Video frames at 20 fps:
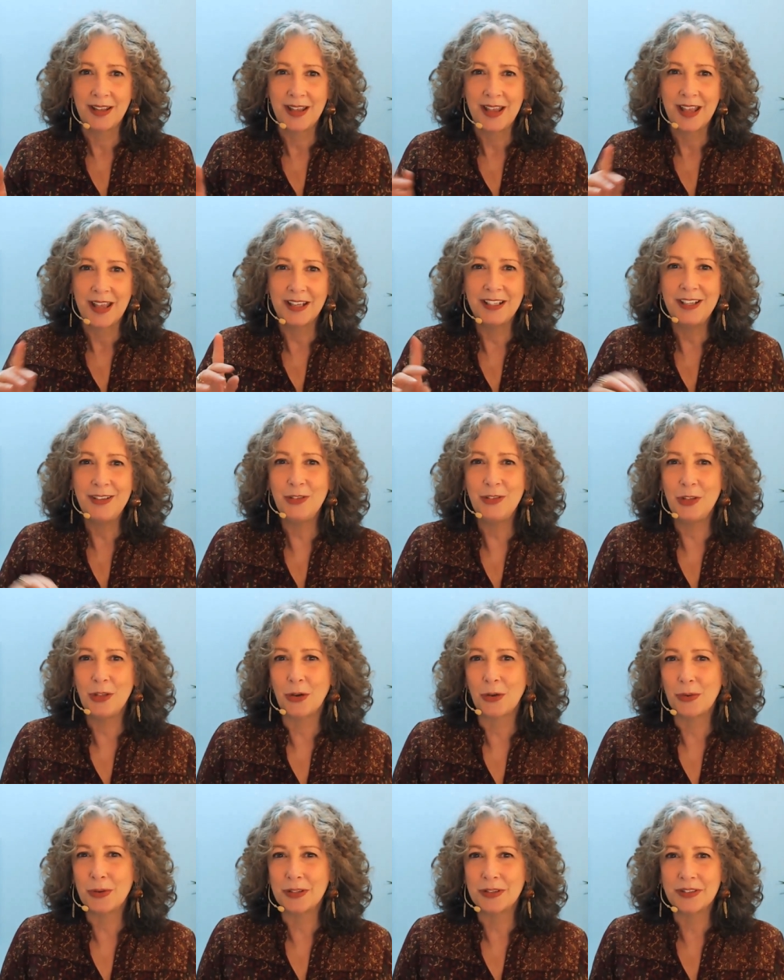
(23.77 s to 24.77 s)
And even
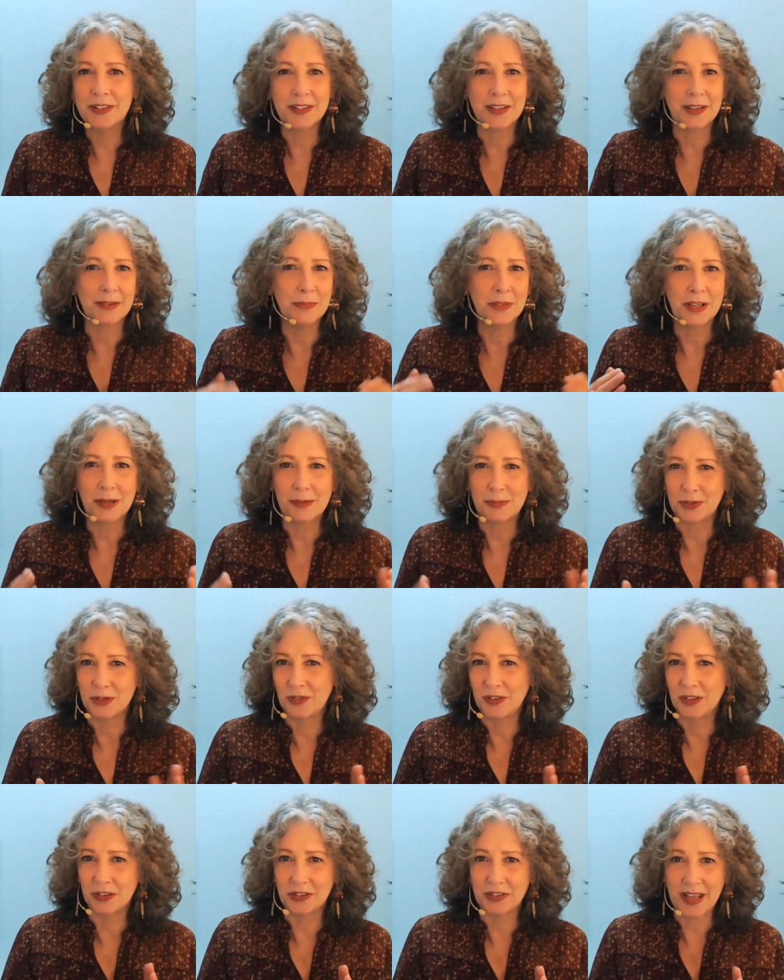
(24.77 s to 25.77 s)
though it sometimes
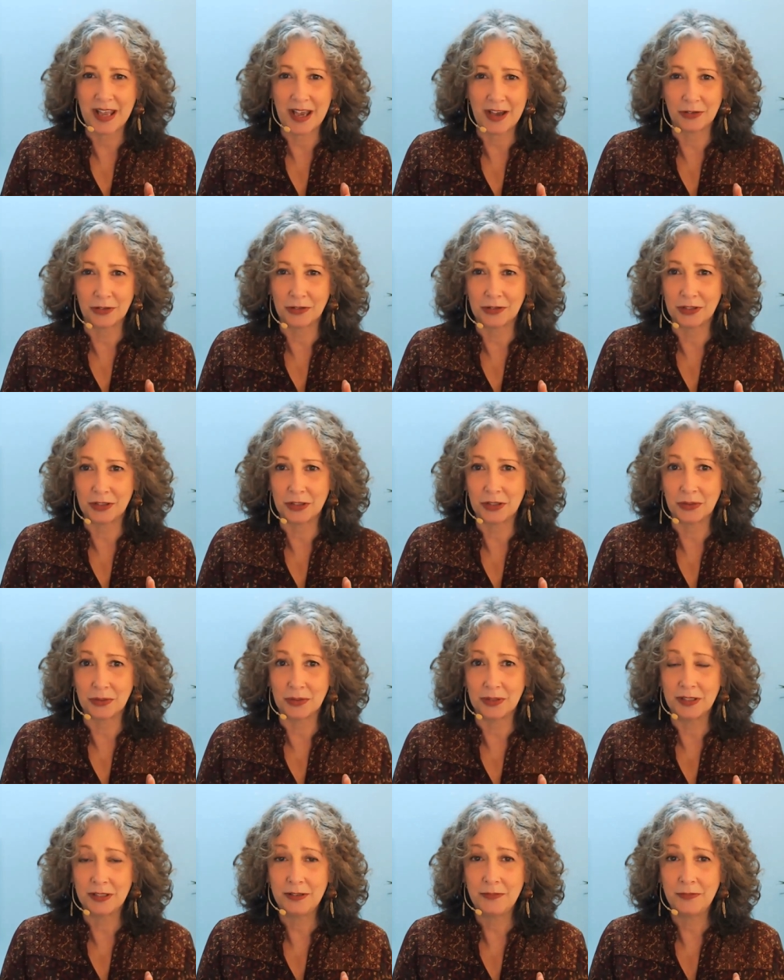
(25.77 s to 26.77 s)
feels
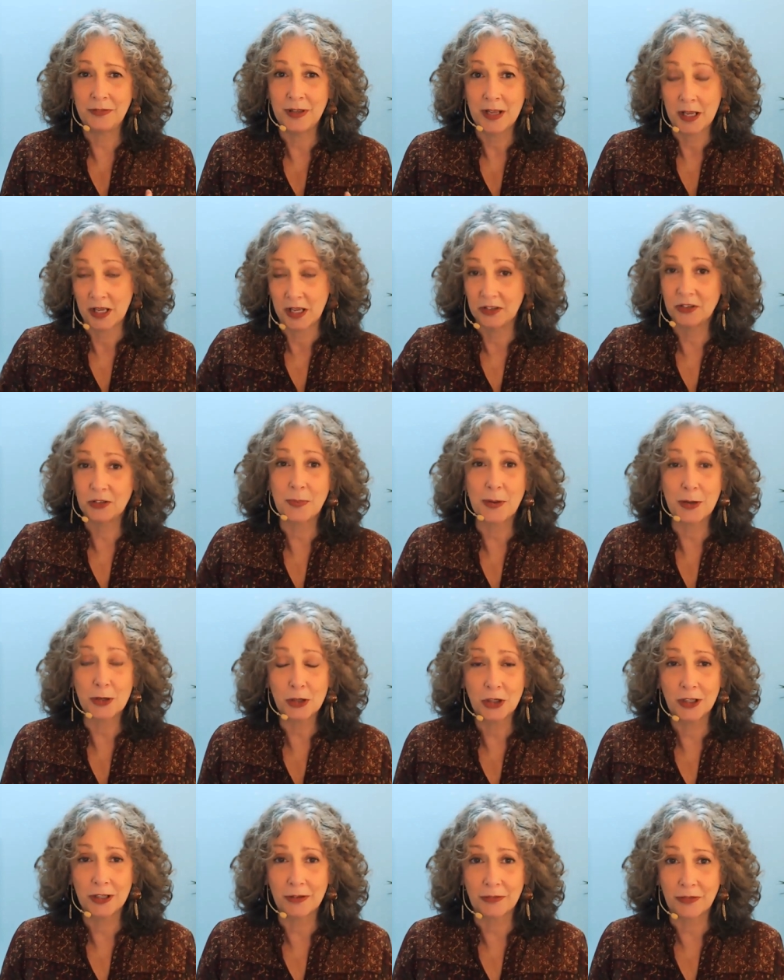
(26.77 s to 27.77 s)
counterintuitive,
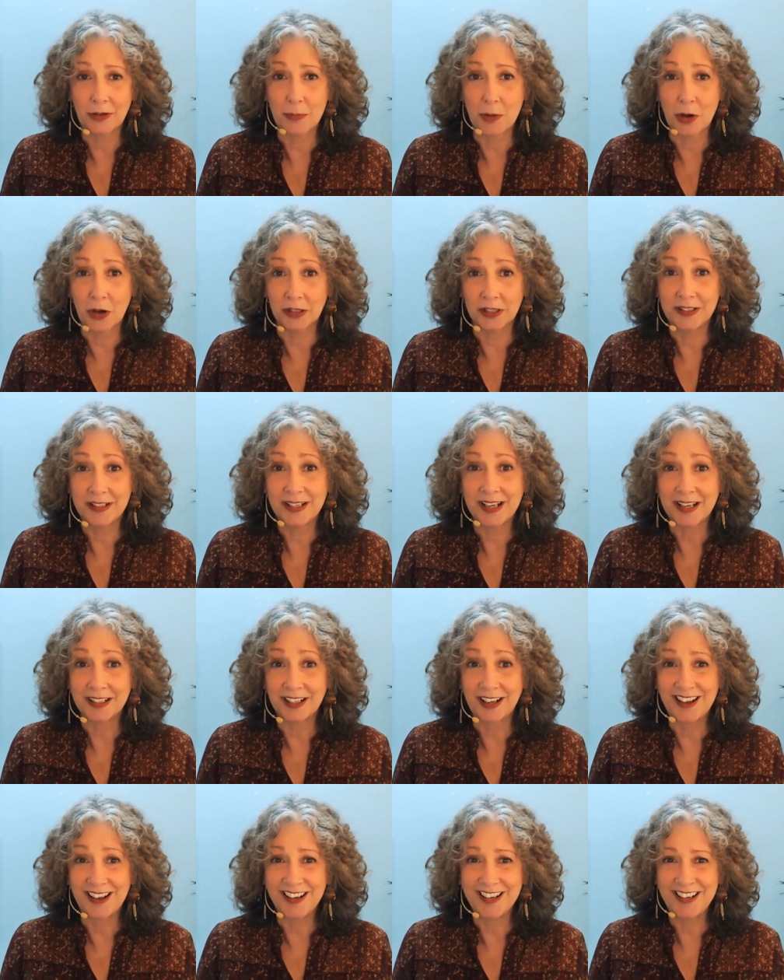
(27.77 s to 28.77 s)
especially if I'm on a
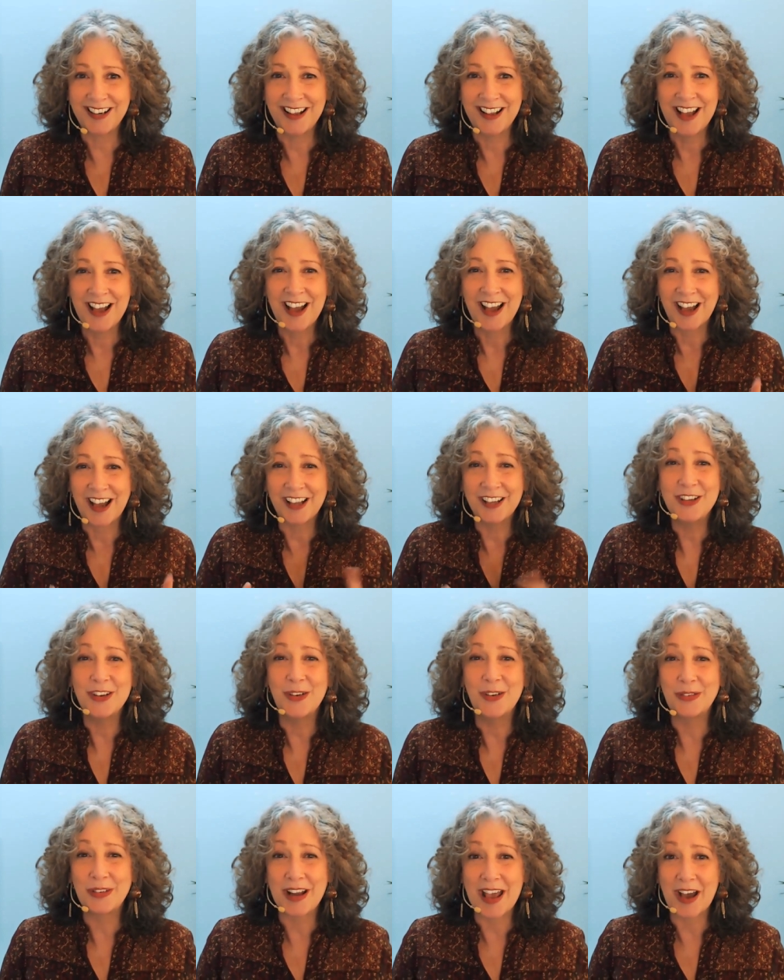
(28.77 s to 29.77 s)
deadline, I
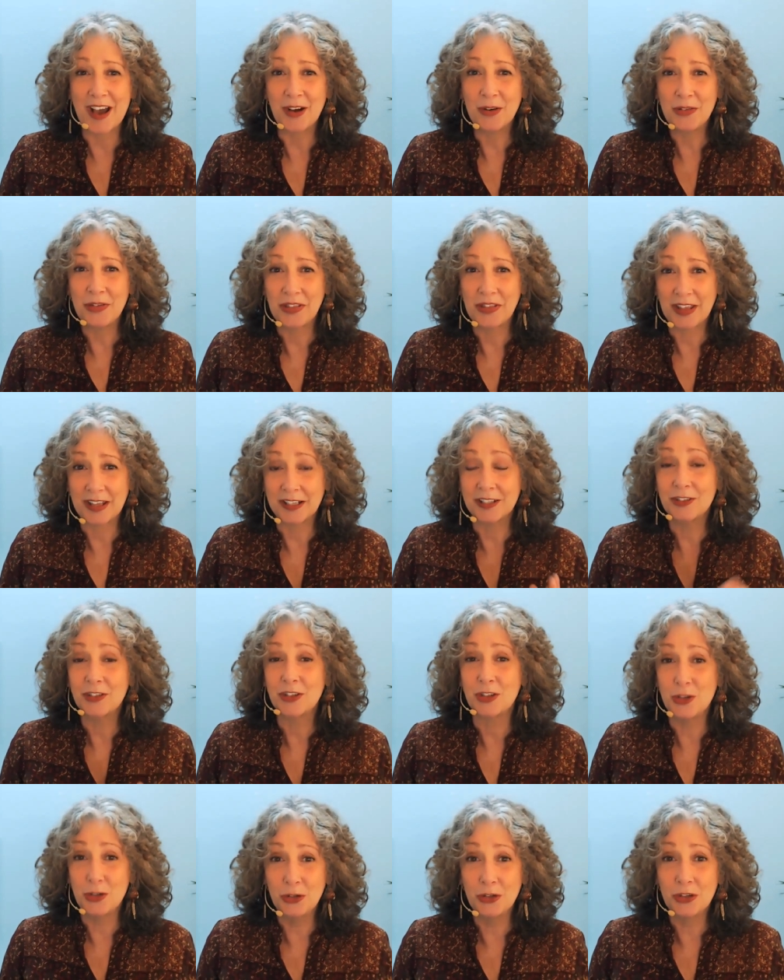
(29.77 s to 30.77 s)
know now that
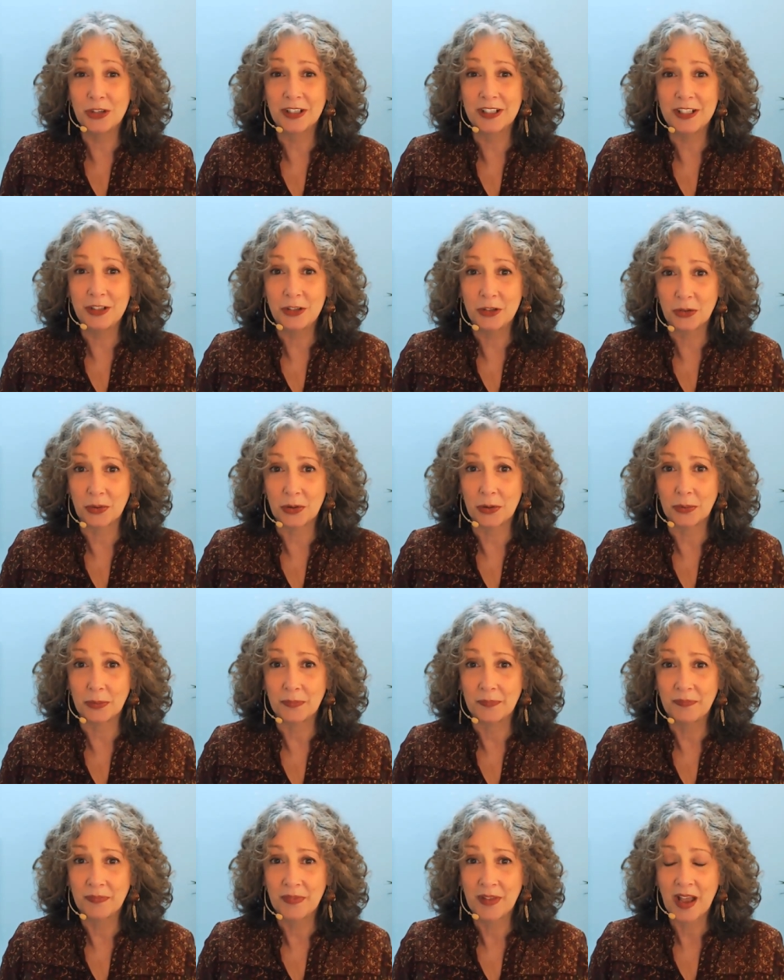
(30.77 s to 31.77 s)
it's usually true.
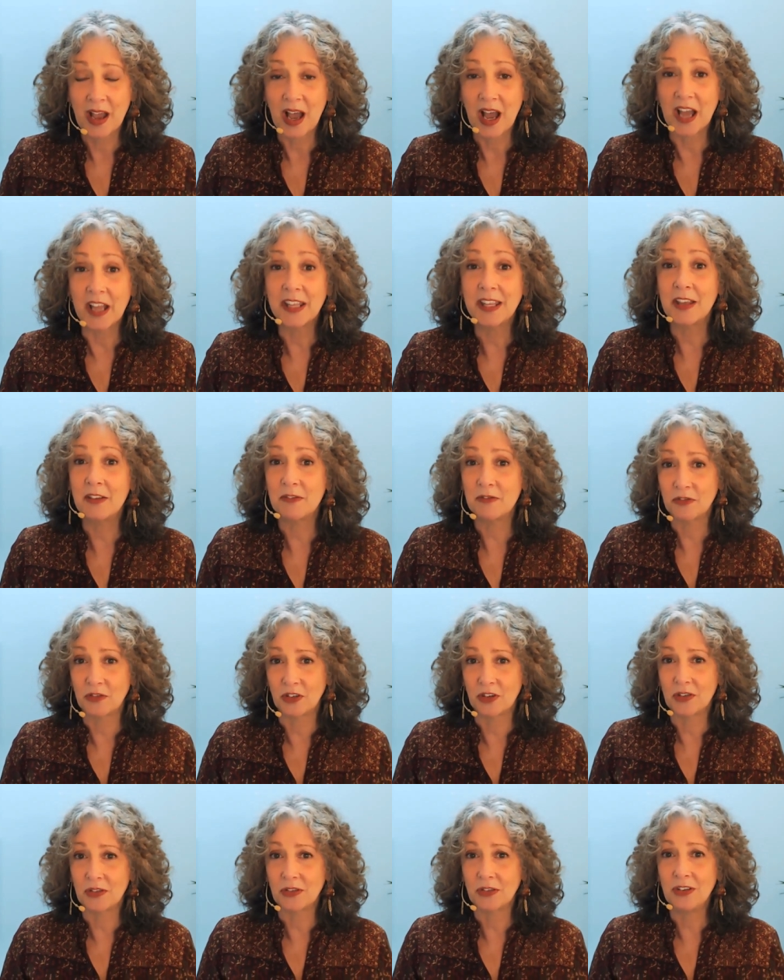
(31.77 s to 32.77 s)
I get
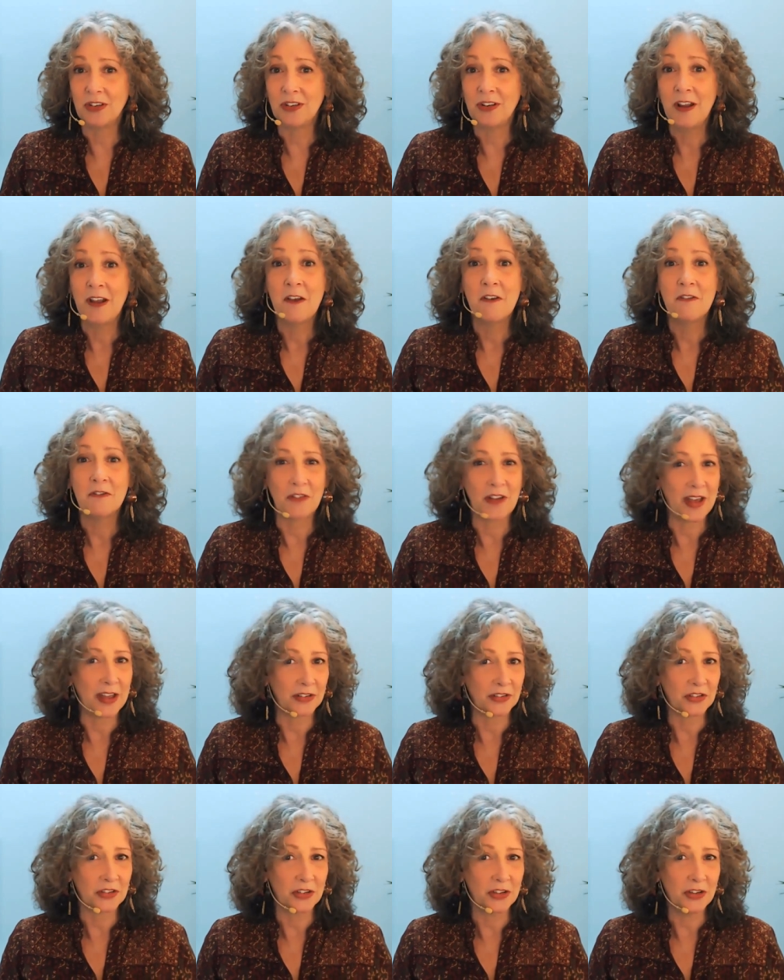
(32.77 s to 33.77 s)
further,
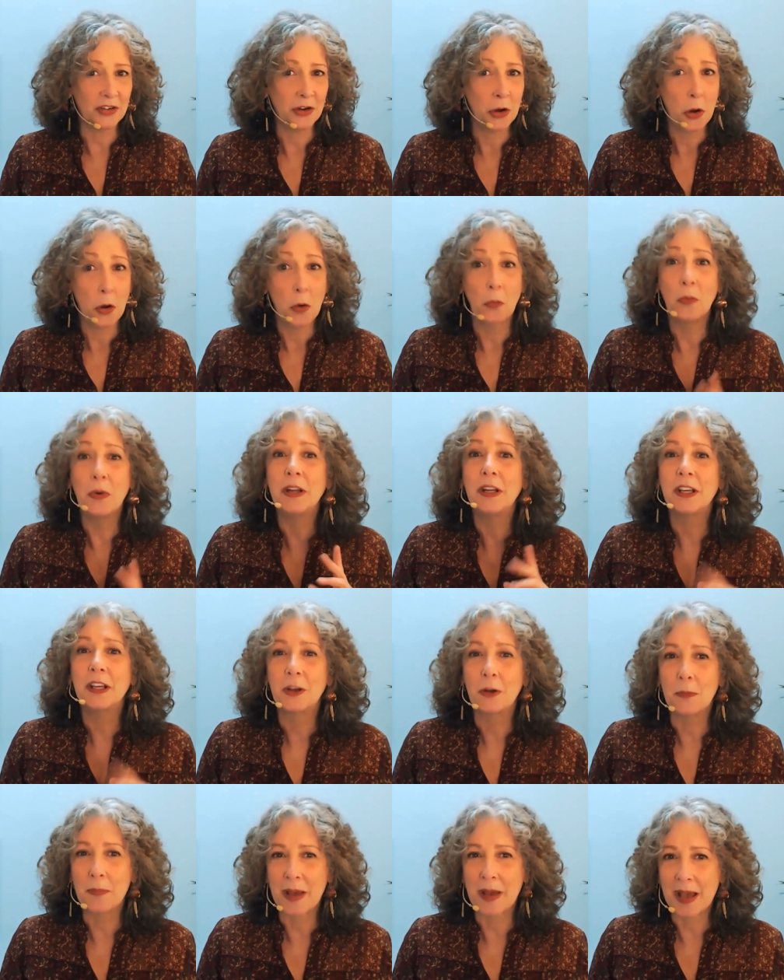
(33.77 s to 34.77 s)
faster, when I
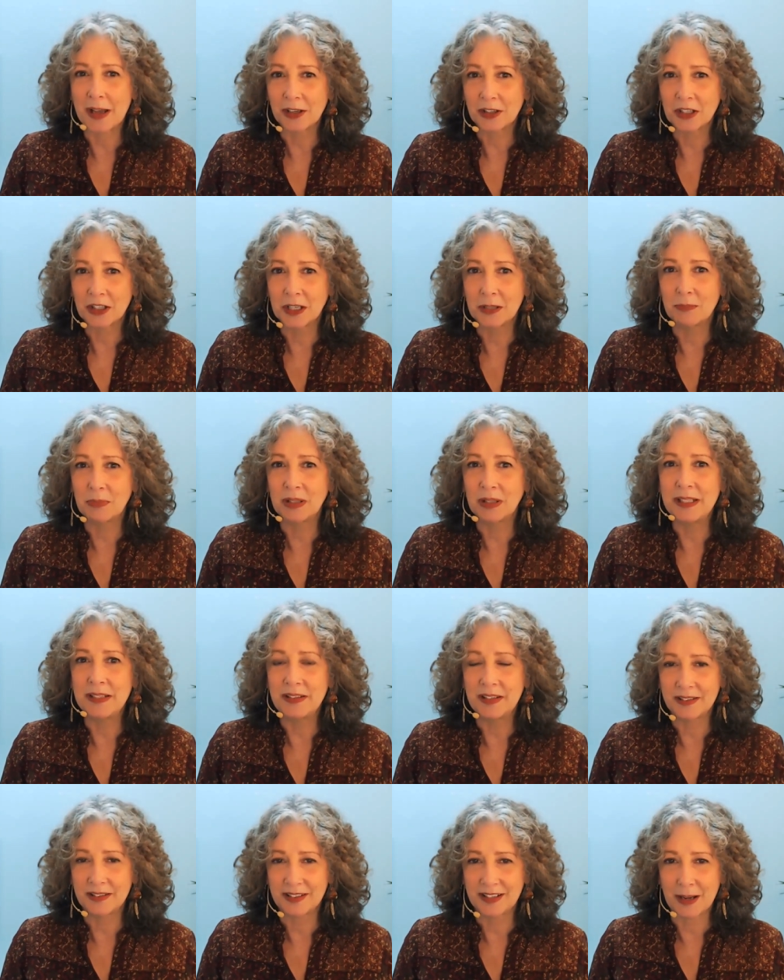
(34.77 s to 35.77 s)
go back to complete
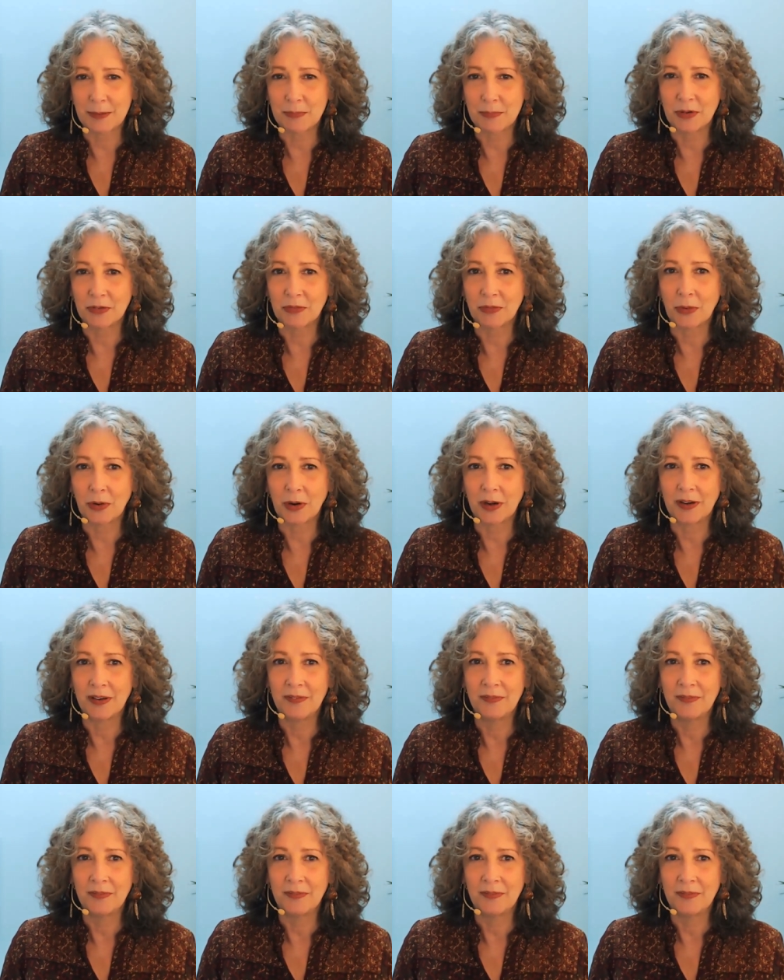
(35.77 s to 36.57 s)
the step before.